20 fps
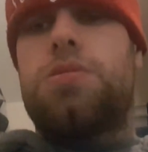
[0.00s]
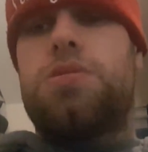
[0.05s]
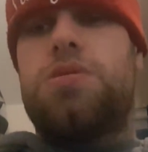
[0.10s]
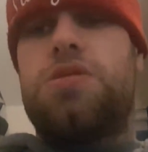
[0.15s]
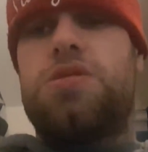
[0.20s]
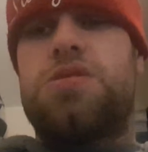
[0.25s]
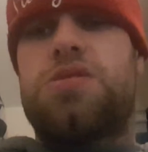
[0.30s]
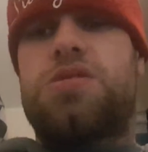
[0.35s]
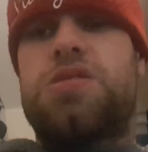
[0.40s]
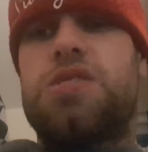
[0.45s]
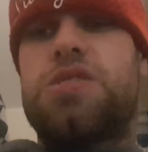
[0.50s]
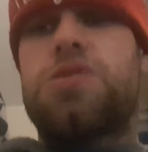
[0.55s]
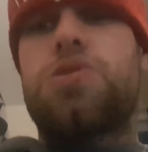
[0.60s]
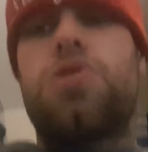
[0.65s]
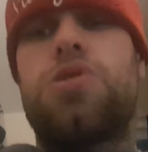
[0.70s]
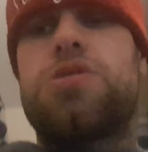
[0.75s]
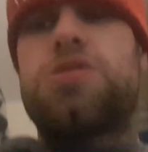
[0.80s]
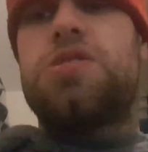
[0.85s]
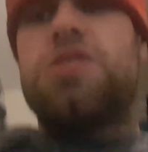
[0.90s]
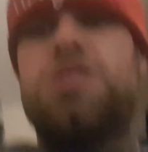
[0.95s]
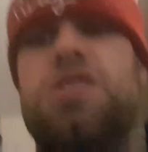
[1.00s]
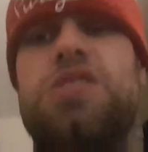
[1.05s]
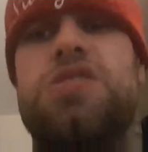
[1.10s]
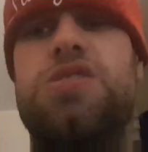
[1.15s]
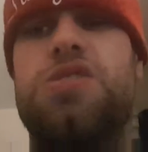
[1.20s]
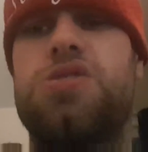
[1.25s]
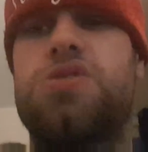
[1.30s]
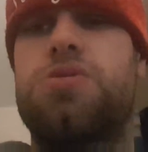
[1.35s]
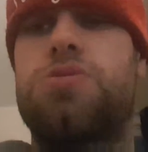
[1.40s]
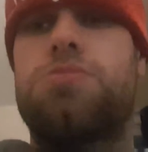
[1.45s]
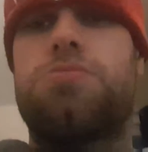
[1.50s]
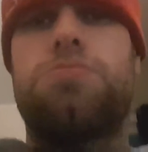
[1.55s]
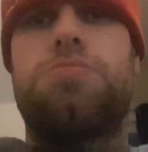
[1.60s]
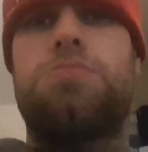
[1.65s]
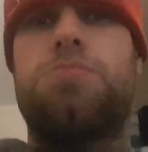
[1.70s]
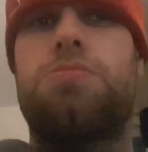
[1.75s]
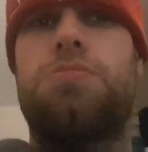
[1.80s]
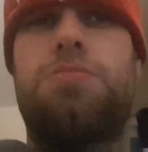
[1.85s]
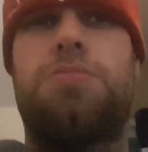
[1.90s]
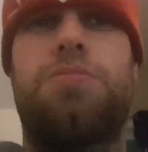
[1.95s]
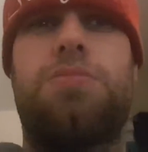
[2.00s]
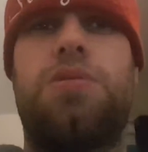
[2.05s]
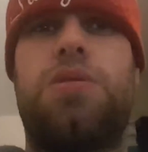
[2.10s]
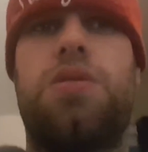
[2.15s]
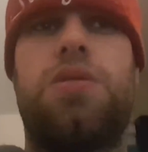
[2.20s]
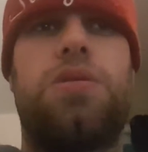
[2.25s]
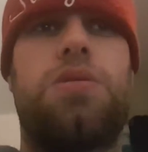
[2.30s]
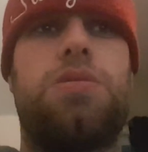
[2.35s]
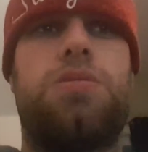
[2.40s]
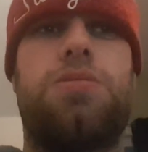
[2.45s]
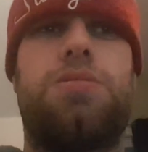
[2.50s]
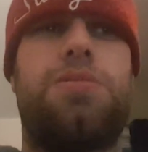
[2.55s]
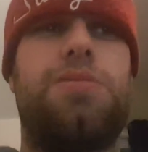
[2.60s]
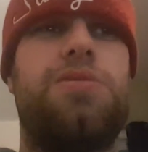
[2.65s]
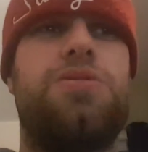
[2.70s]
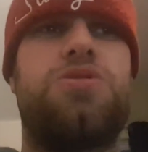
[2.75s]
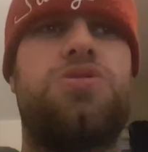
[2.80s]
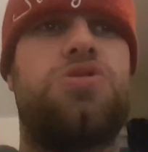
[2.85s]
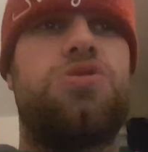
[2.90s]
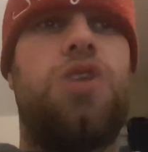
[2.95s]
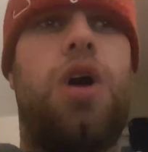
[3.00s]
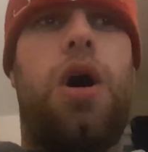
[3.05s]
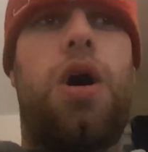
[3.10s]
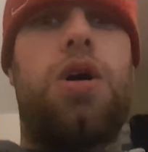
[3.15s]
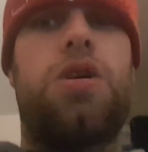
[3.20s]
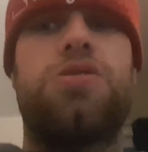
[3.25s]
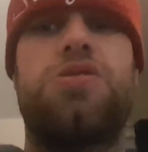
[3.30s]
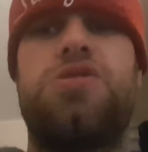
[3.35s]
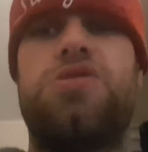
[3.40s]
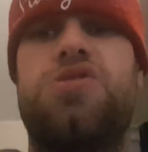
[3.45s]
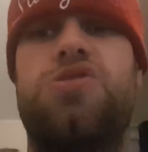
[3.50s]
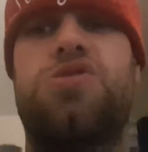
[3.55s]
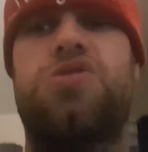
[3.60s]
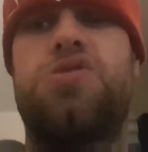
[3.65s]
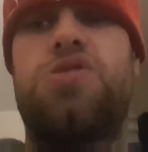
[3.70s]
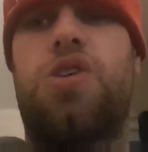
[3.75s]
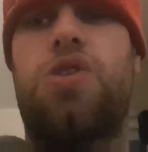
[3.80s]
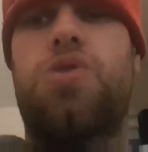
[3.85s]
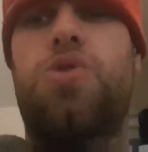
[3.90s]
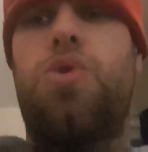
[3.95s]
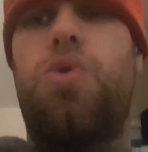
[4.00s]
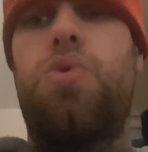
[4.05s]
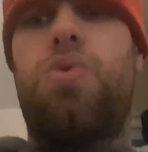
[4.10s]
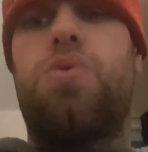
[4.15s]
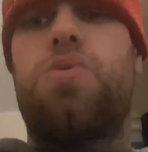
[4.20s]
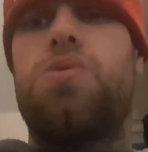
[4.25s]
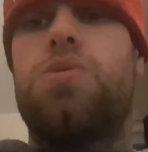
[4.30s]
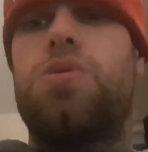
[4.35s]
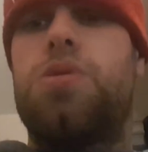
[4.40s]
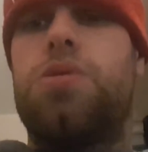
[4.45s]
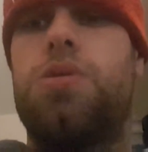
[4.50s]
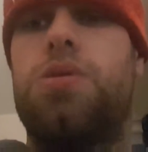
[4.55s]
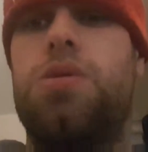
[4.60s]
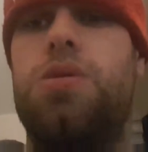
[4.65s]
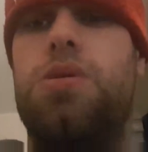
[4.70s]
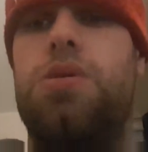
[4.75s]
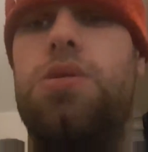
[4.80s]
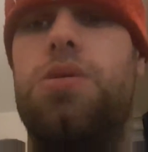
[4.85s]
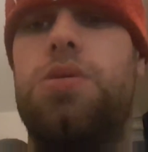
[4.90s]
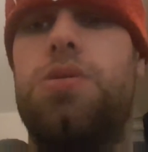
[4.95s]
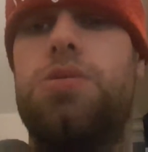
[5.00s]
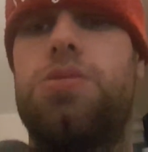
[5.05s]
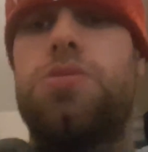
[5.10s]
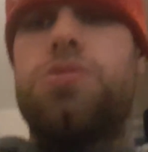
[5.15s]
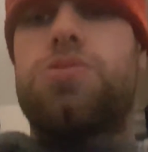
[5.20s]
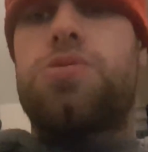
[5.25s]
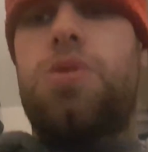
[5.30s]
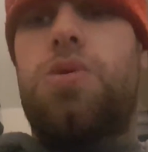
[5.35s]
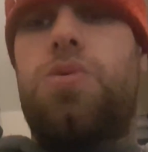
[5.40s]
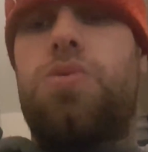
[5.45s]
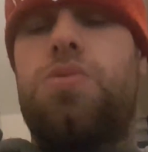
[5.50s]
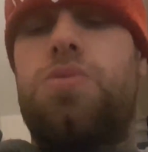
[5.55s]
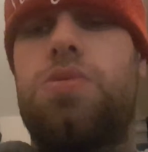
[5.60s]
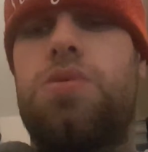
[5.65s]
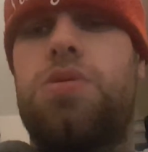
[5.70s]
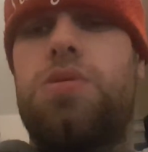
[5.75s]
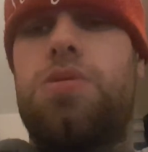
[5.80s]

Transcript: It's disgusting. It's not on. It's not cool. So